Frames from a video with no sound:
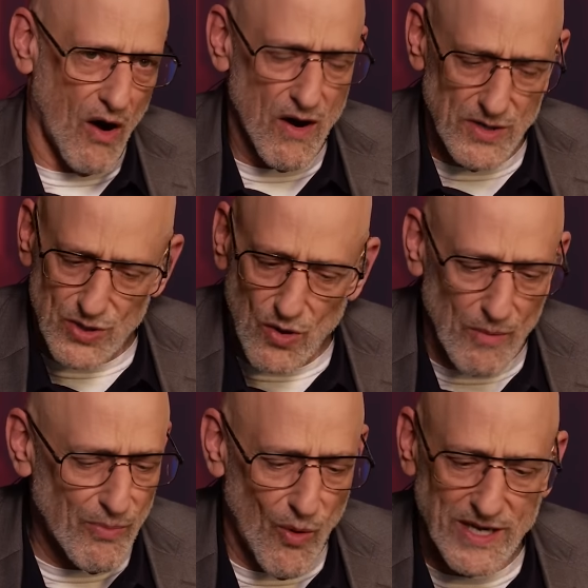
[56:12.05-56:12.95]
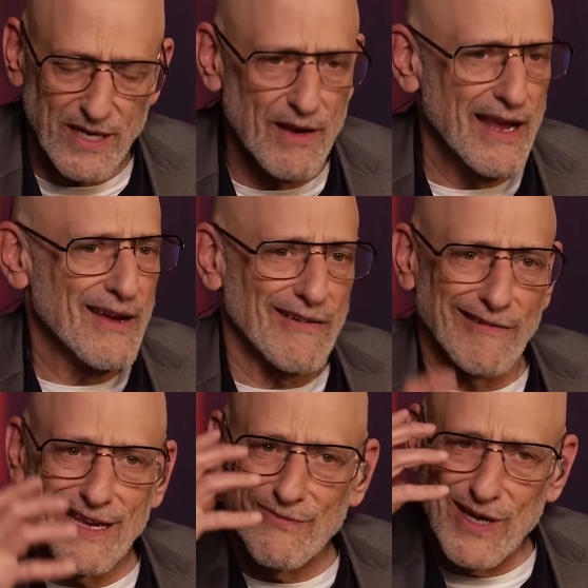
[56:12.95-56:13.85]
Artists are appointed,
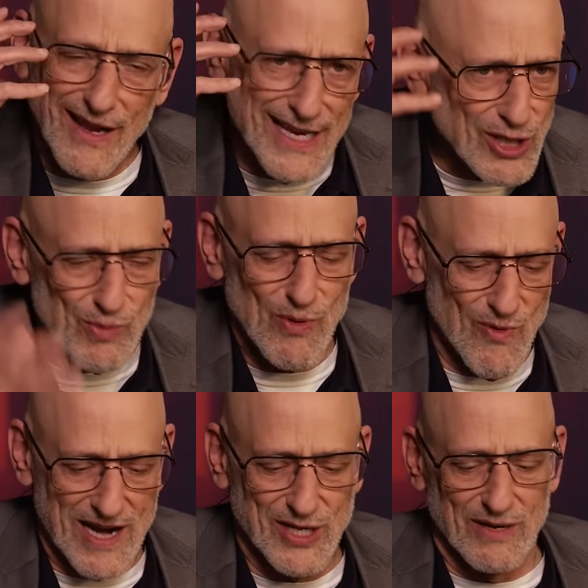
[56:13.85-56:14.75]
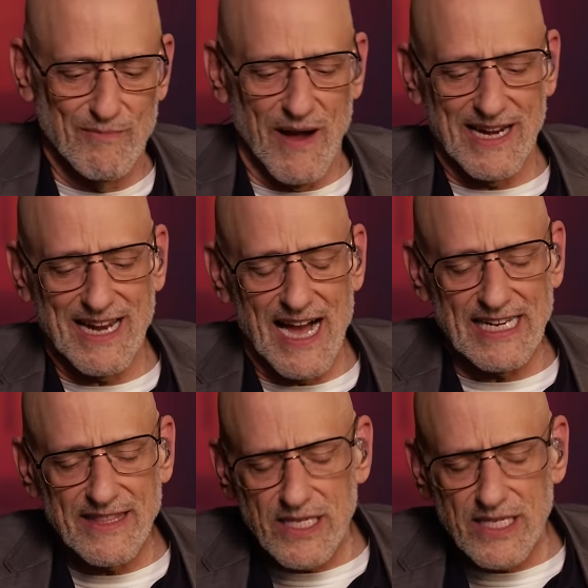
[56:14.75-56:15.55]
they're given inspiration by God.